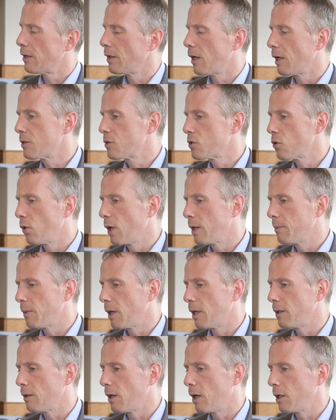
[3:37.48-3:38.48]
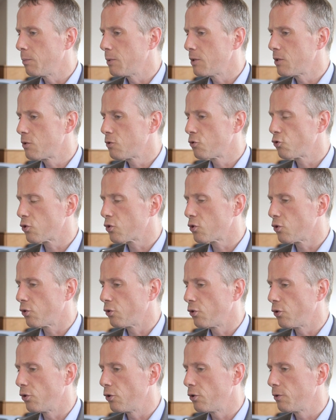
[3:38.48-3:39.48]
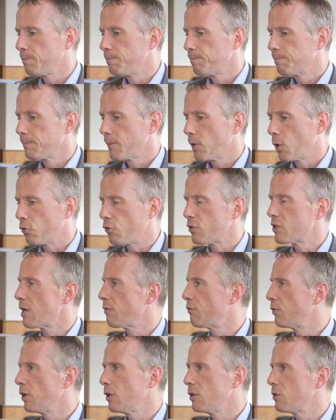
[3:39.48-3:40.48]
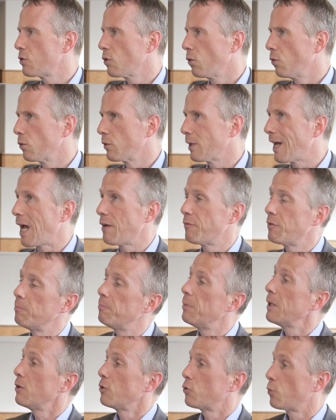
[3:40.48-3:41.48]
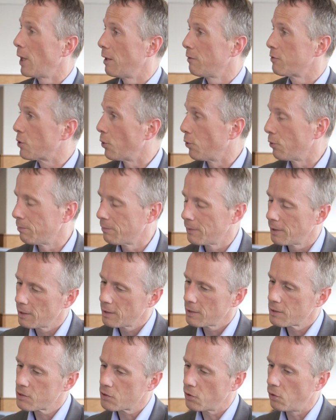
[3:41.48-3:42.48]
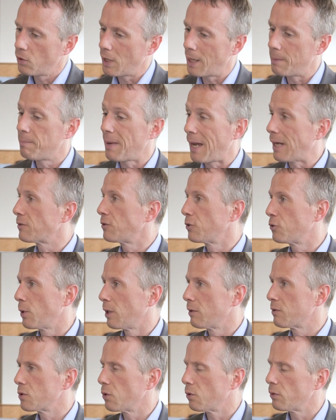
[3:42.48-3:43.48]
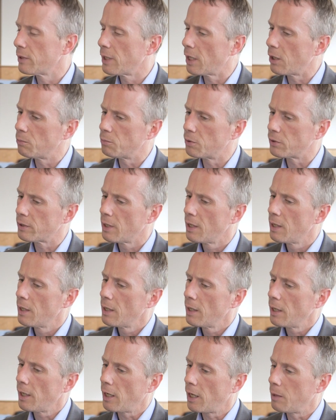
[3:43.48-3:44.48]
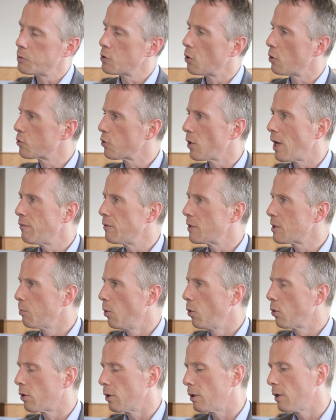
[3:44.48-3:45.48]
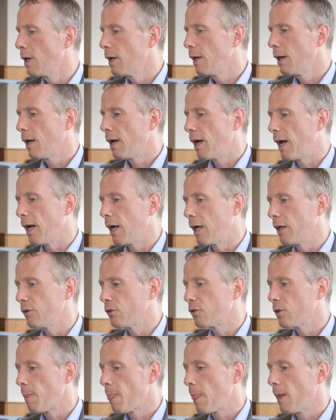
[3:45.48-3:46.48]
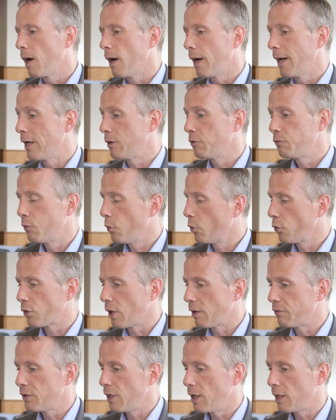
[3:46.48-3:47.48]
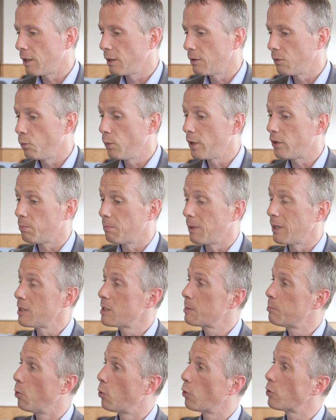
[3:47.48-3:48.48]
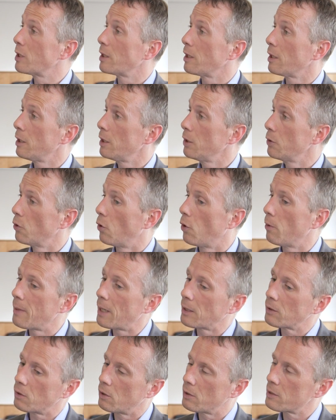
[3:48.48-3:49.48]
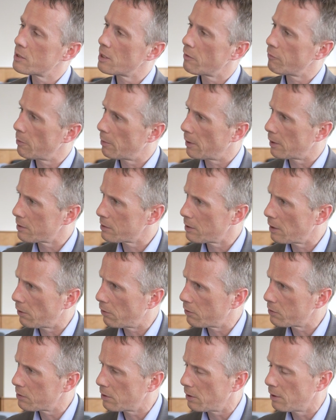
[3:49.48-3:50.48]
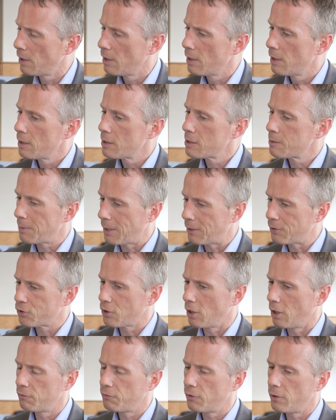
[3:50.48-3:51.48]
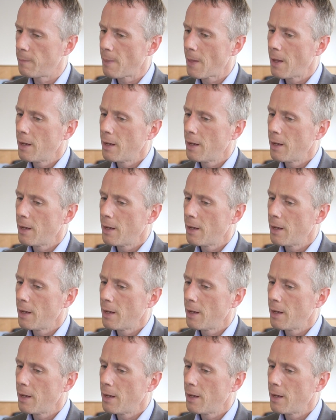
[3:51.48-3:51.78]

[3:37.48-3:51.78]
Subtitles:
and so I was just under 17 stone, having been 12 stone. So I'm back to 12 stone now, but I was also a heavy smoker. And I had a photograph taken with my sporting hero, a man called Seve Ballesteros, the Spanish golfer.